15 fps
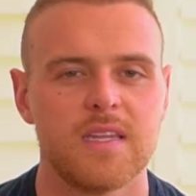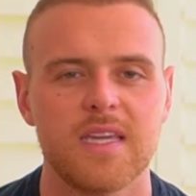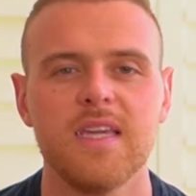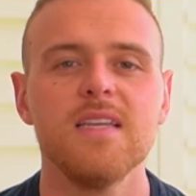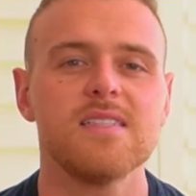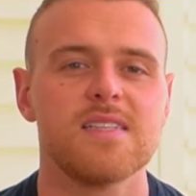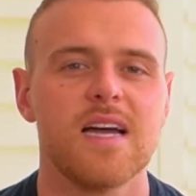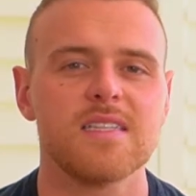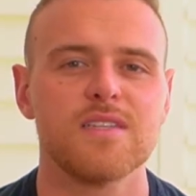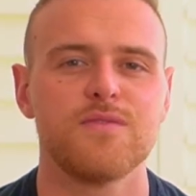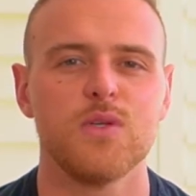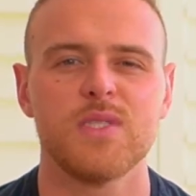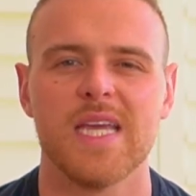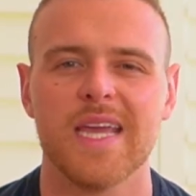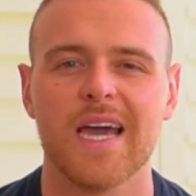The key is not to
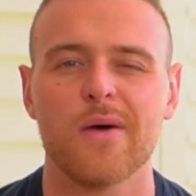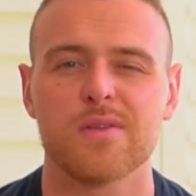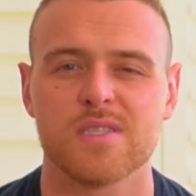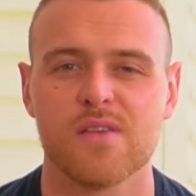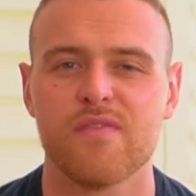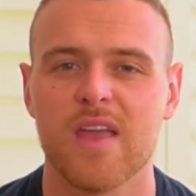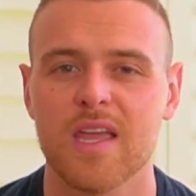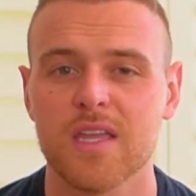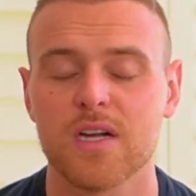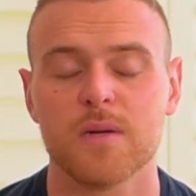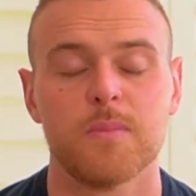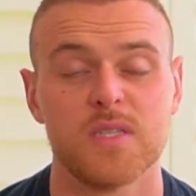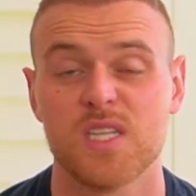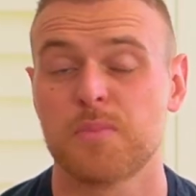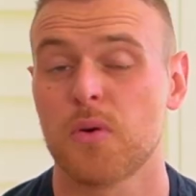view takeout as a failure,
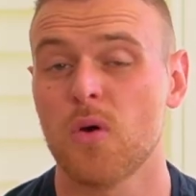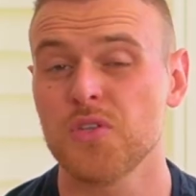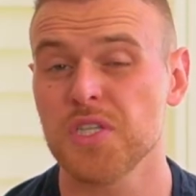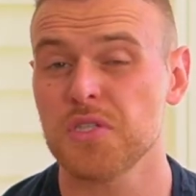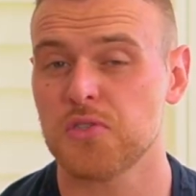but to approach it